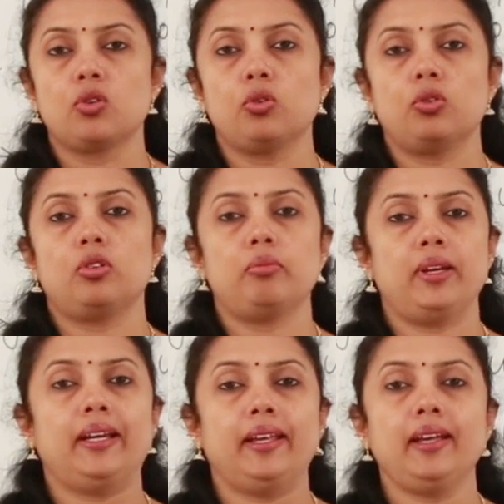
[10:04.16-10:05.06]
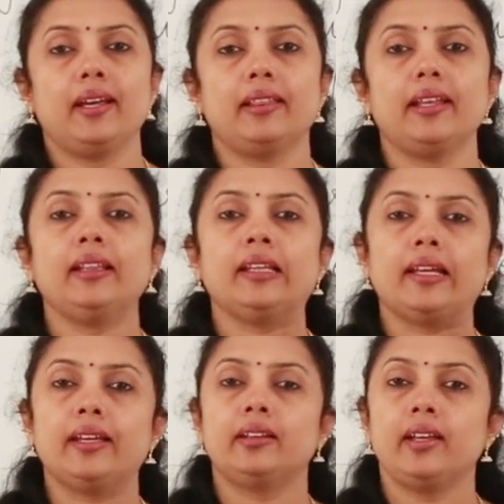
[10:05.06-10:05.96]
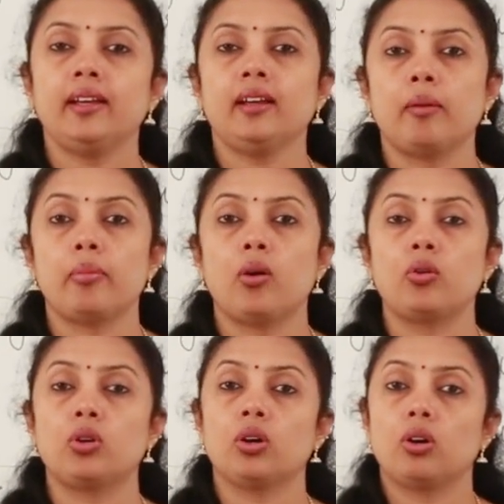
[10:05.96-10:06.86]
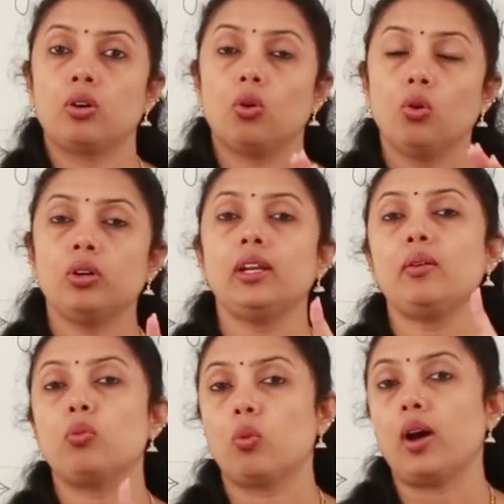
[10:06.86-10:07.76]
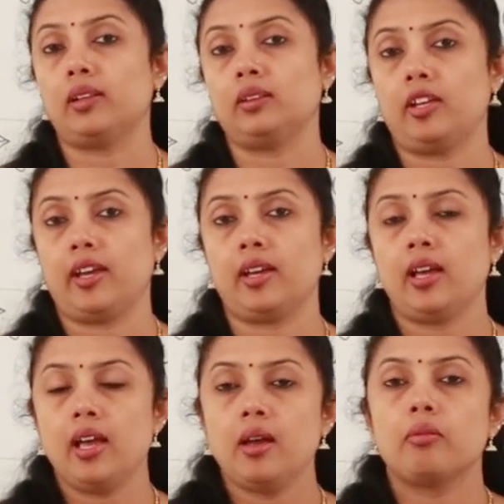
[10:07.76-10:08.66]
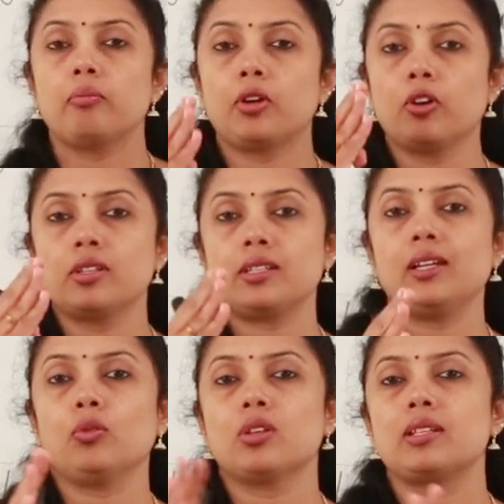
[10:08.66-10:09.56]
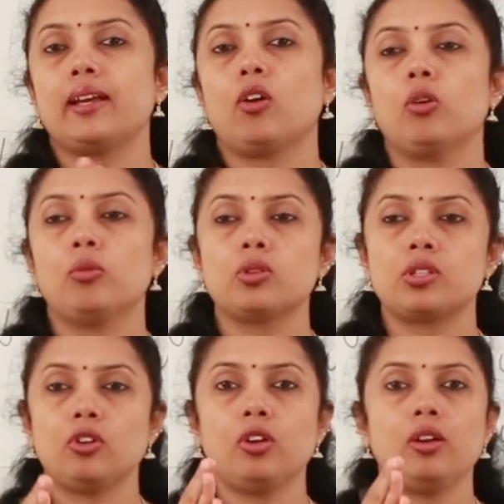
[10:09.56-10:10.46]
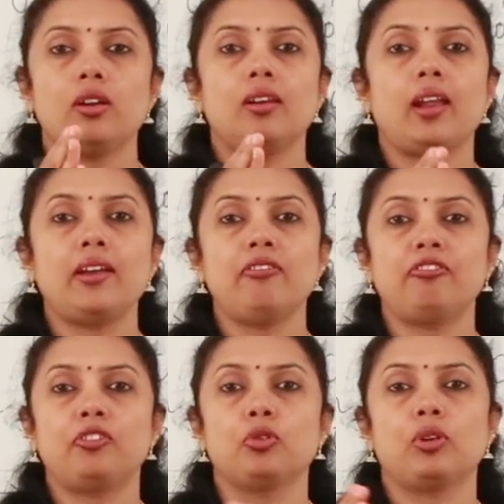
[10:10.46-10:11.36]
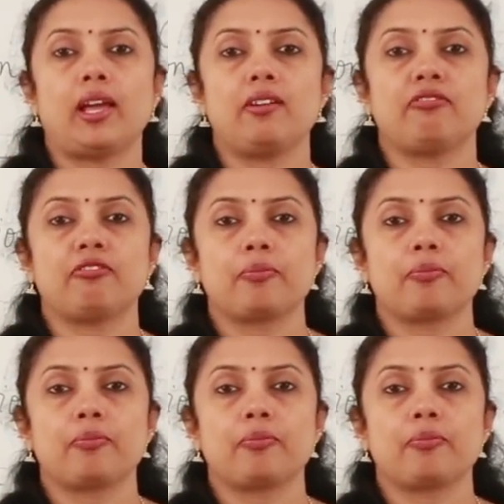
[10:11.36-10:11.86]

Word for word: good meeting and then they think about only one thing because it was like almost, you know, life to life.